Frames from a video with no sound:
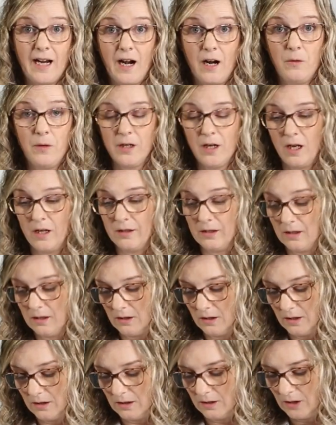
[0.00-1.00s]
iron-on
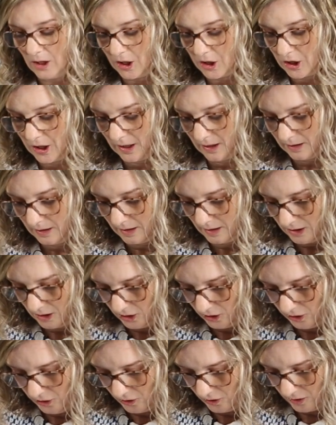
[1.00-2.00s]
touching
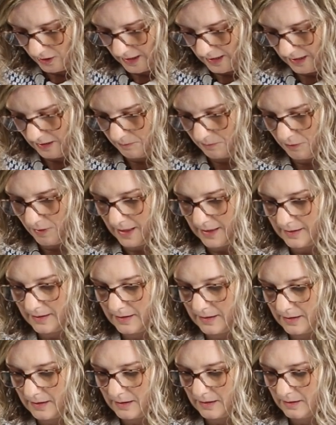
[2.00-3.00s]
your heat
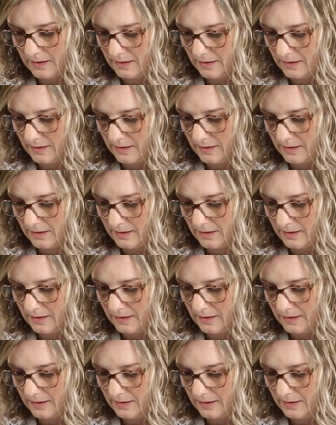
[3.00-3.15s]
press.